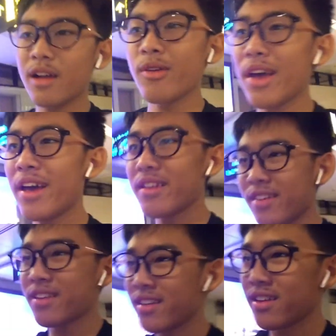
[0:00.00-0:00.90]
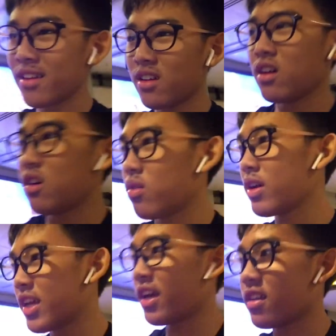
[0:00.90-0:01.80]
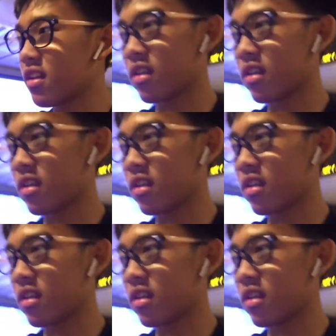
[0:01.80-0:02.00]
are we at? What gate?